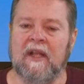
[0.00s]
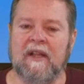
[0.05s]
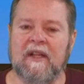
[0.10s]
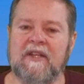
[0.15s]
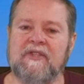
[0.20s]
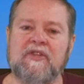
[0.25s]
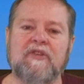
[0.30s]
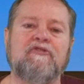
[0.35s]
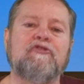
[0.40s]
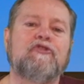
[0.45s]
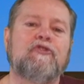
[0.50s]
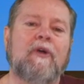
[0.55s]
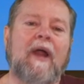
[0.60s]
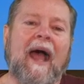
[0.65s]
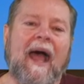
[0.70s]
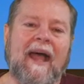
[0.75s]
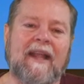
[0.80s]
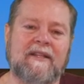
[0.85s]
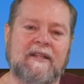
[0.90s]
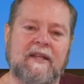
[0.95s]
Listen,
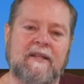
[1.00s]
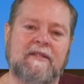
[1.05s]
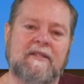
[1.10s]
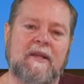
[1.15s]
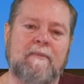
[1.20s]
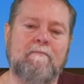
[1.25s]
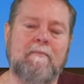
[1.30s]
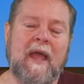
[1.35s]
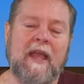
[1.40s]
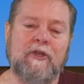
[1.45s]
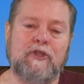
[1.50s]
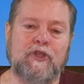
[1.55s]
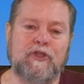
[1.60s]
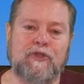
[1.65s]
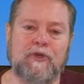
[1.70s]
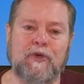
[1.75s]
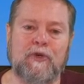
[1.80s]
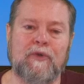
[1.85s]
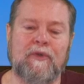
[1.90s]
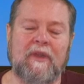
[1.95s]
try to, to make
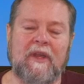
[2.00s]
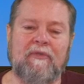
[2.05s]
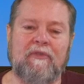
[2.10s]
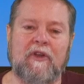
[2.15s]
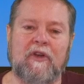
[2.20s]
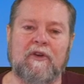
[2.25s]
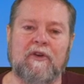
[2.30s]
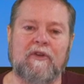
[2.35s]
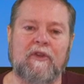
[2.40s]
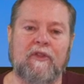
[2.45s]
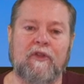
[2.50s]
sure that there,